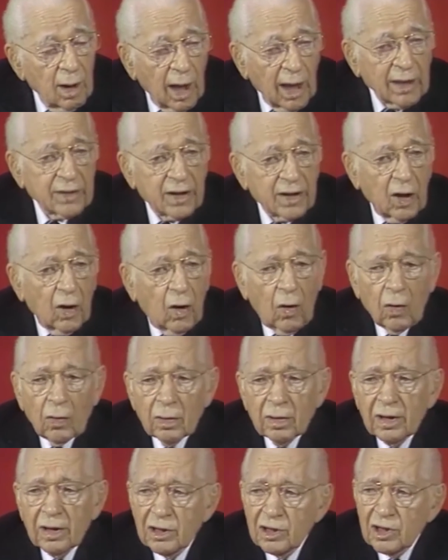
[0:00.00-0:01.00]
And the
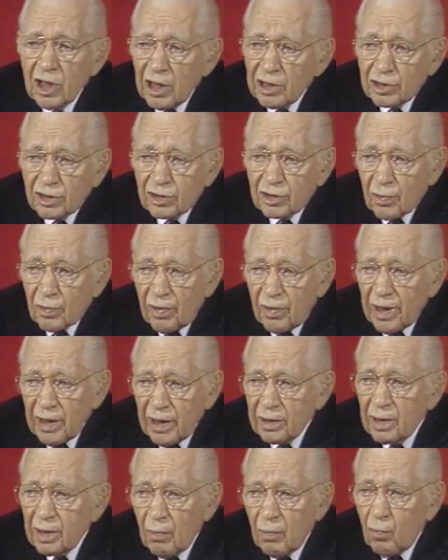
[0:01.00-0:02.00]
oldest history
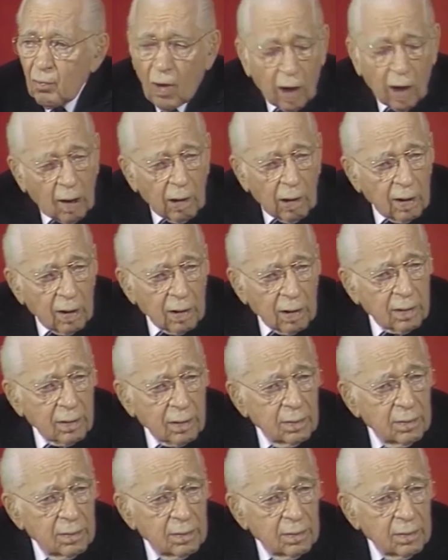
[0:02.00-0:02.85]
in the world